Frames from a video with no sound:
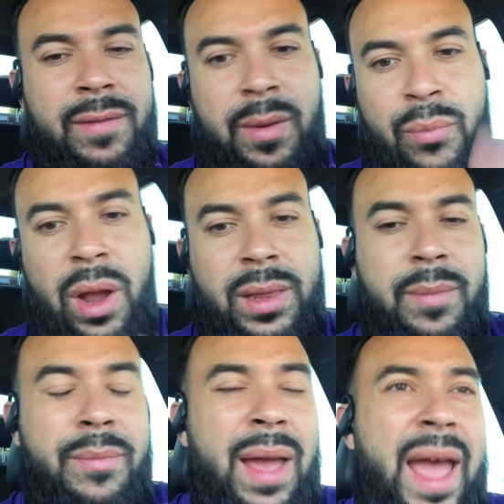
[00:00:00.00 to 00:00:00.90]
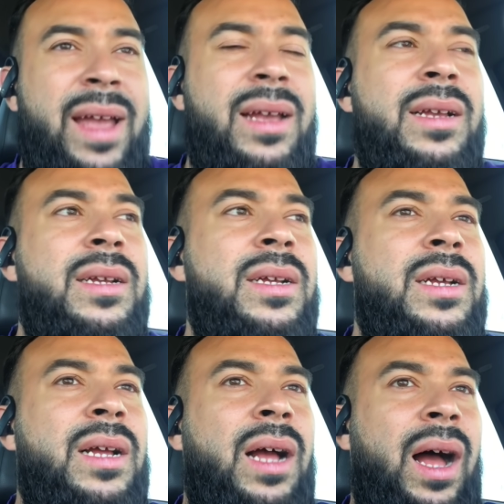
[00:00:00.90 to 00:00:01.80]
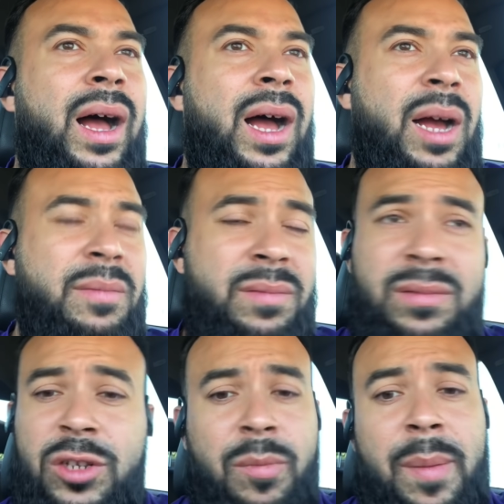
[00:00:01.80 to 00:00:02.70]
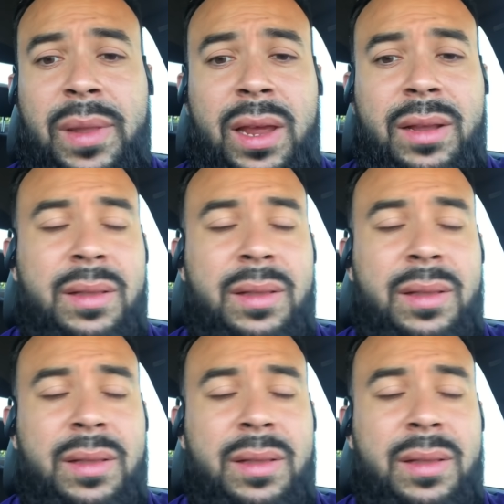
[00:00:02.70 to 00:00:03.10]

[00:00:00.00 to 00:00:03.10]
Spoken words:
and brought them back. So maybe they